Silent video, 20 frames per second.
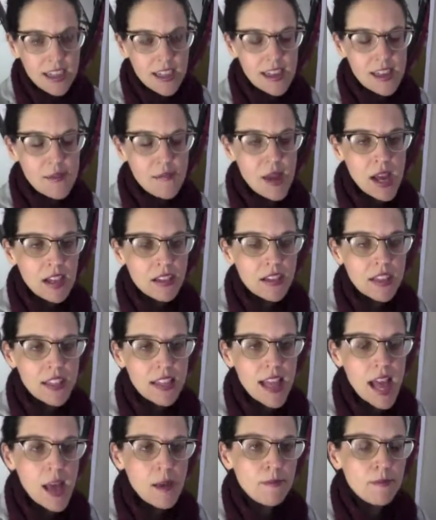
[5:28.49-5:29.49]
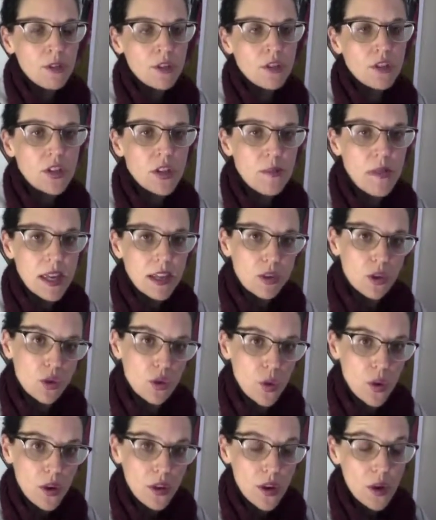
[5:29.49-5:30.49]
emailed to them just to make
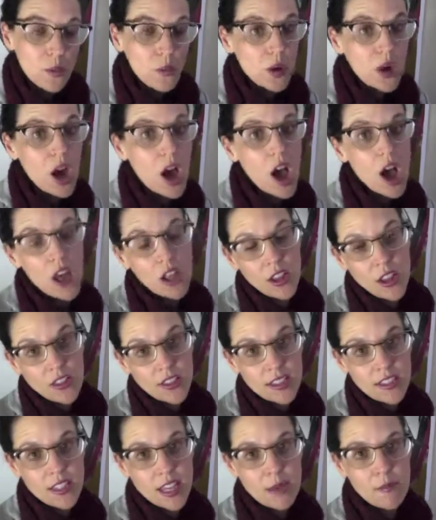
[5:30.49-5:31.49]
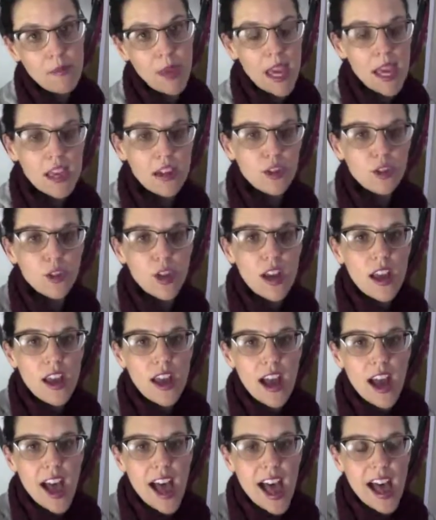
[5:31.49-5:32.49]
sure that we're all on the same page
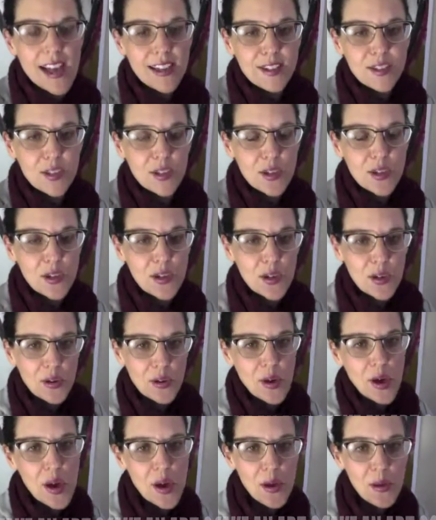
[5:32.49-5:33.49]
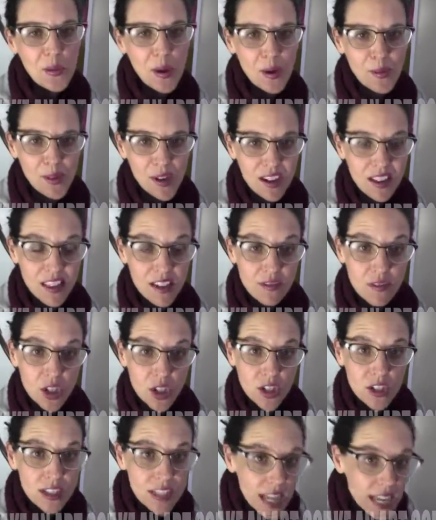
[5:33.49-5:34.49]
as to what work they've
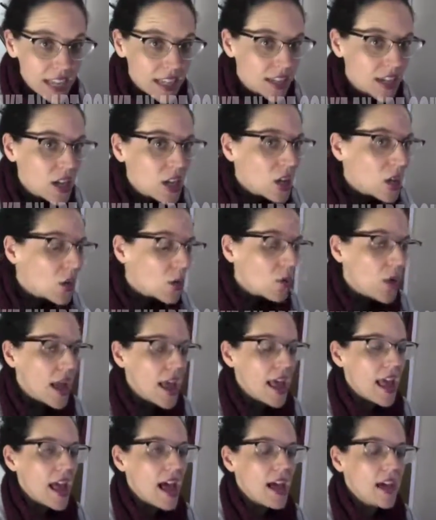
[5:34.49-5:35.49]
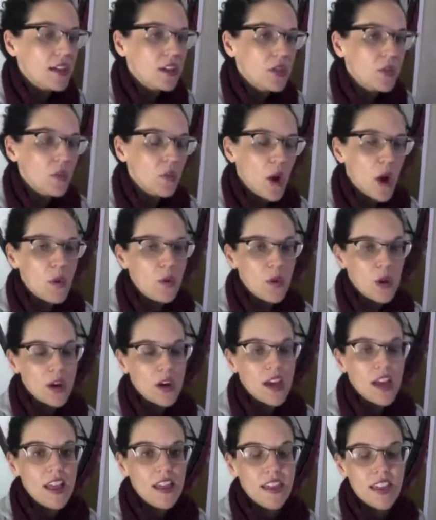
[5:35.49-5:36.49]
turned in and what
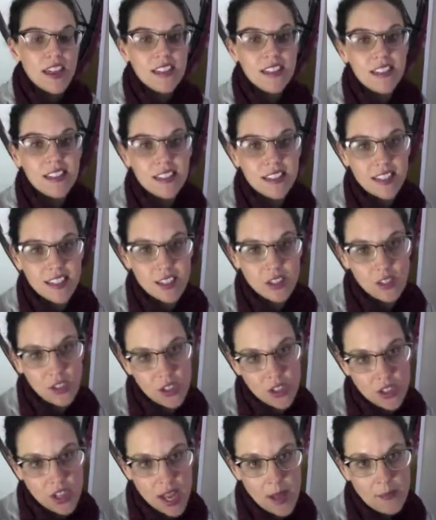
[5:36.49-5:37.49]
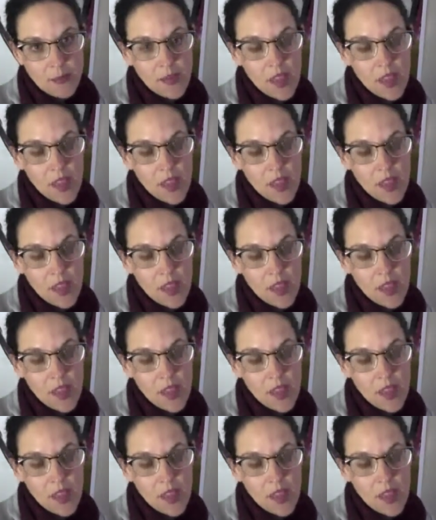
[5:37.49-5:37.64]
work they still need to turn in.